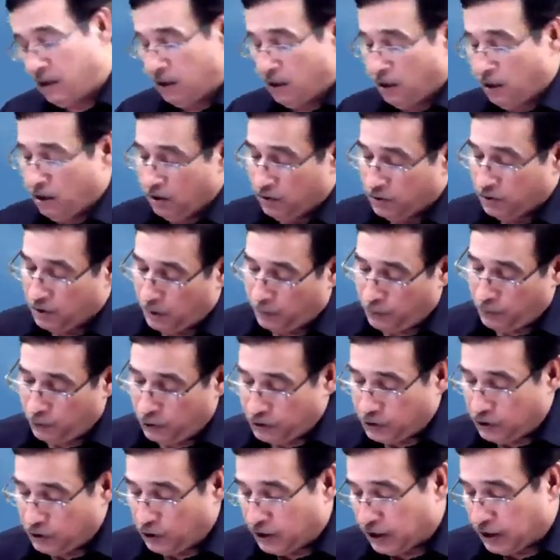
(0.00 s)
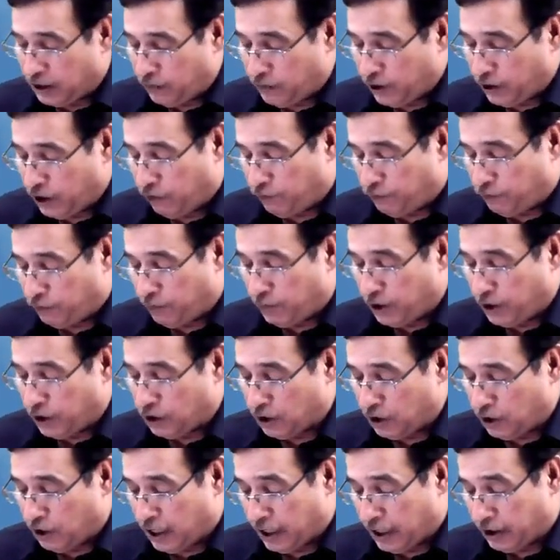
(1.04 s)
Suppose you are given information
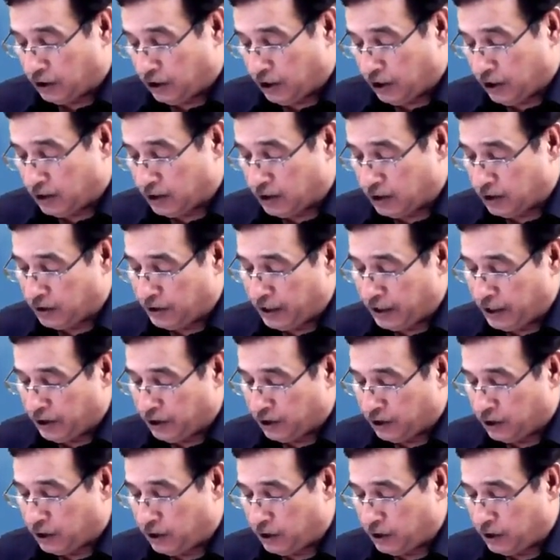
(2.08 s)
like this: rent,